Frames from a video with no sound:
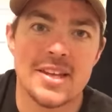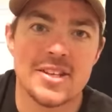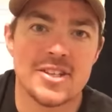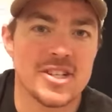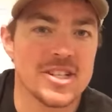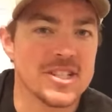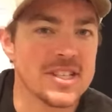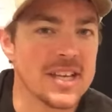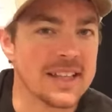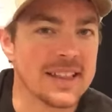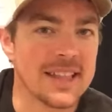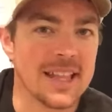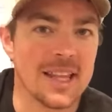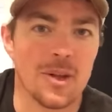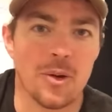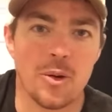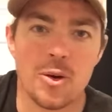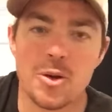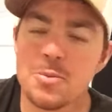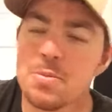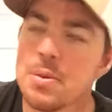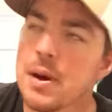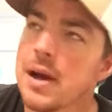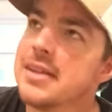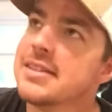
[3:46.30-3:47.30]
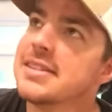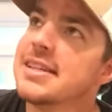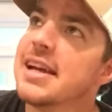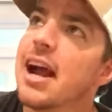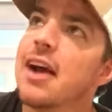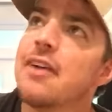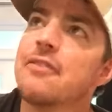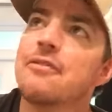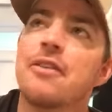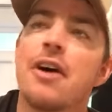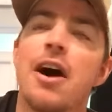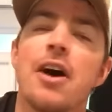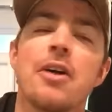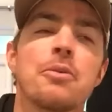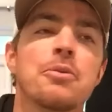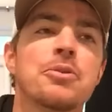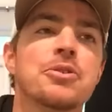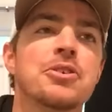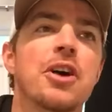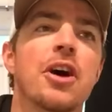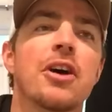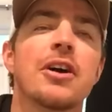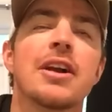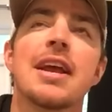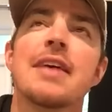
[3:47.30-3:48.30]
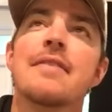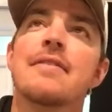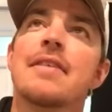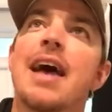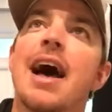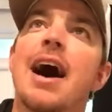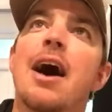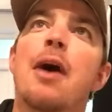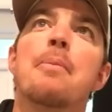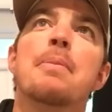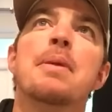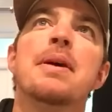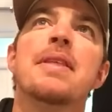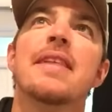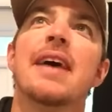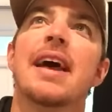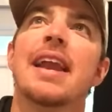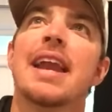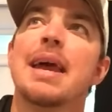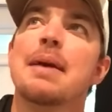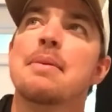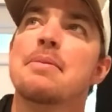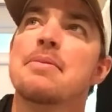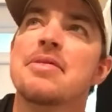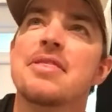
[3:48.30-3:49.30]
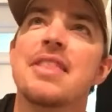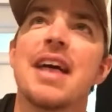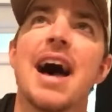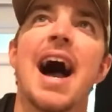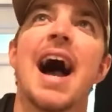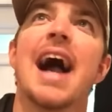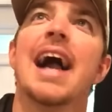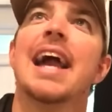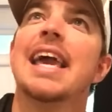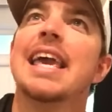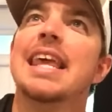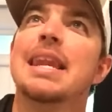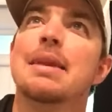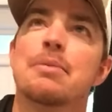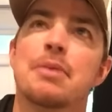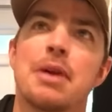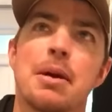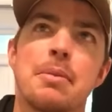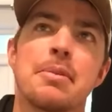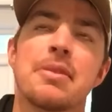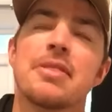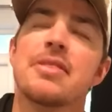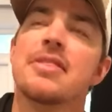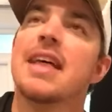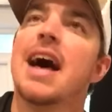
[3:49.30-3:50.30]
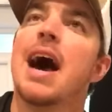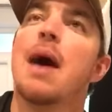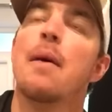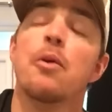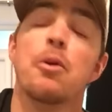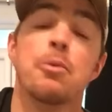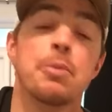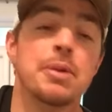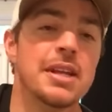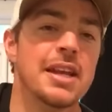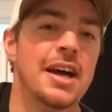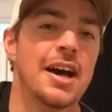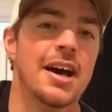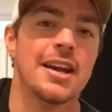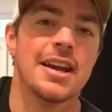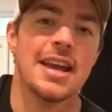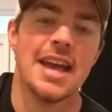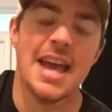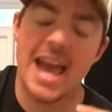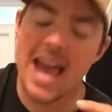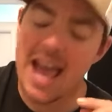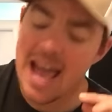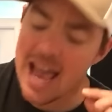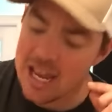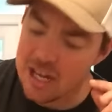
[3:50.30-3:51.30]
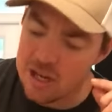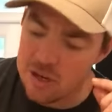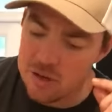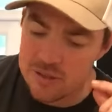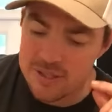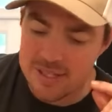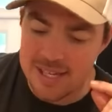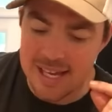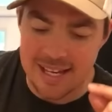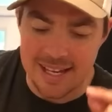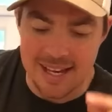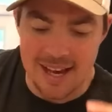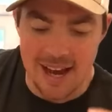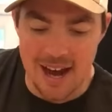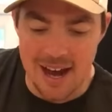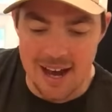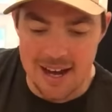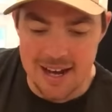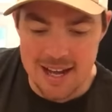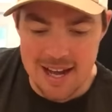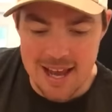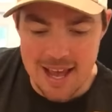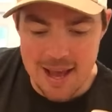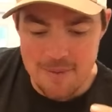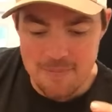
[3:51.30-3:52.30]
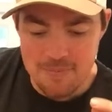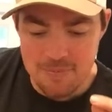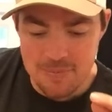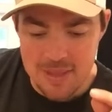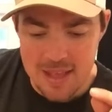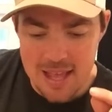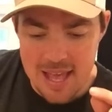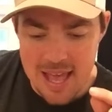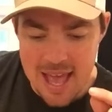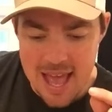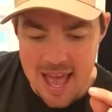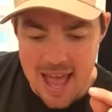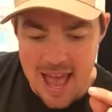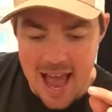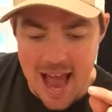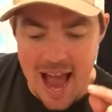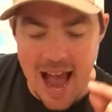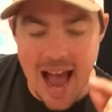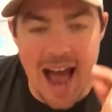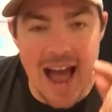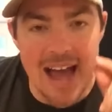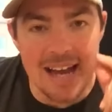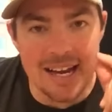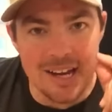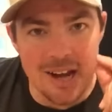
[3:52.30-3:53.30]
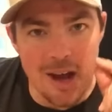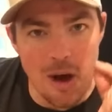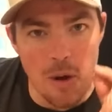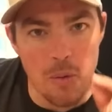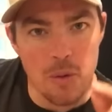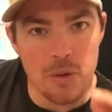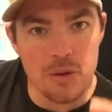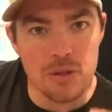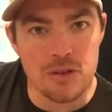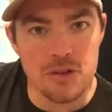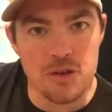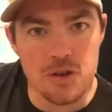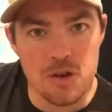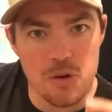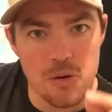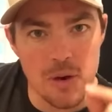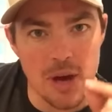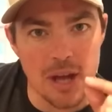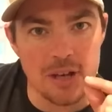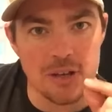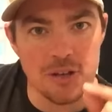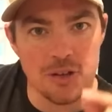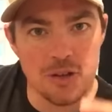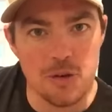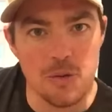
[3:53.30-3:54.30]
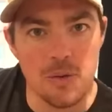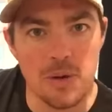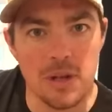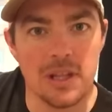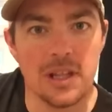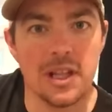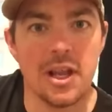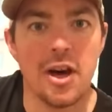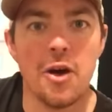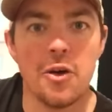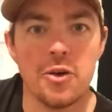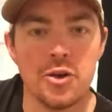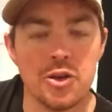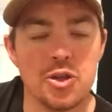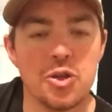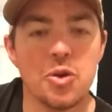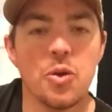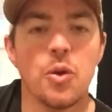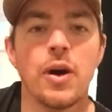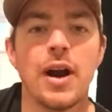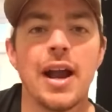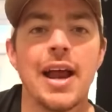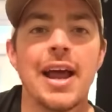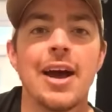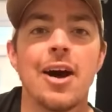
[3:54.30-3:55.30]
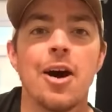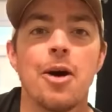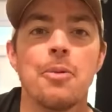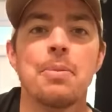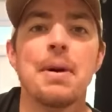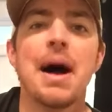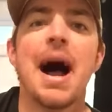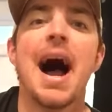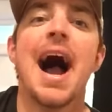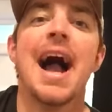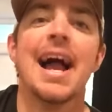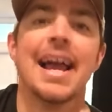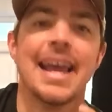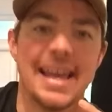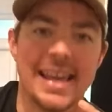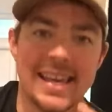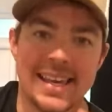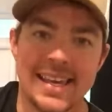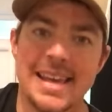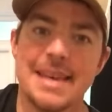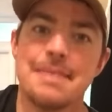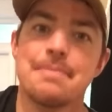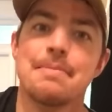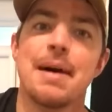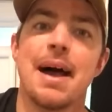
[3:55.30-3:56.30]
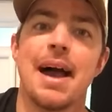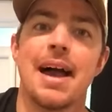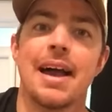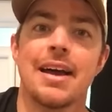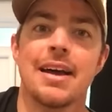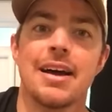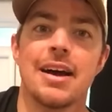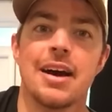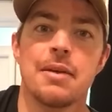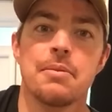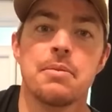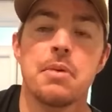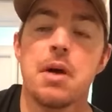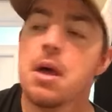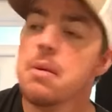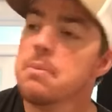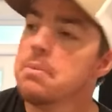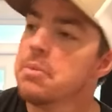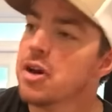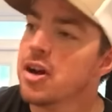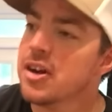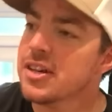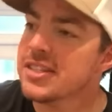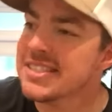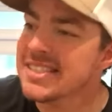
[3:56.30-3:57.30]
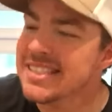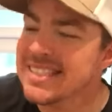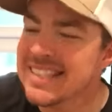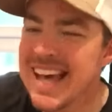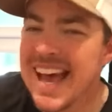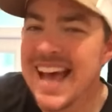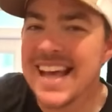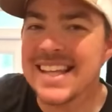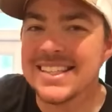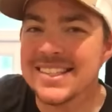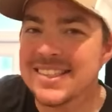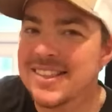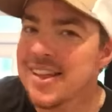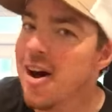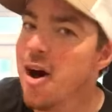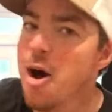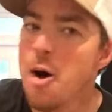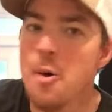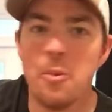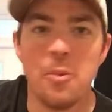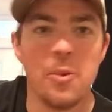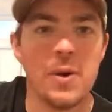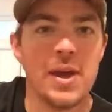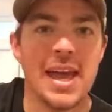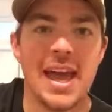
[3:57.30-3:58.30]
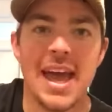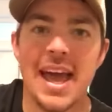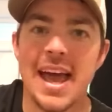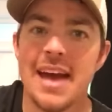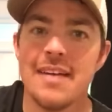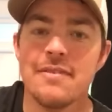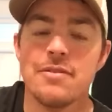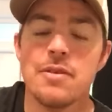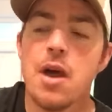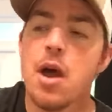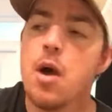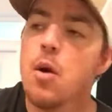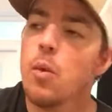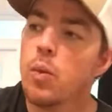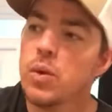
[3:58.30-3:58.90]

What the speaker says: Just like the Lord's Prayer, and say, Our Father, which art in heaven, hallowed be thy name. Thy kingdom come, and thy will be done. And you can say, God, I know with you and you alone, your help, I can get back up. Because that's the hope we have.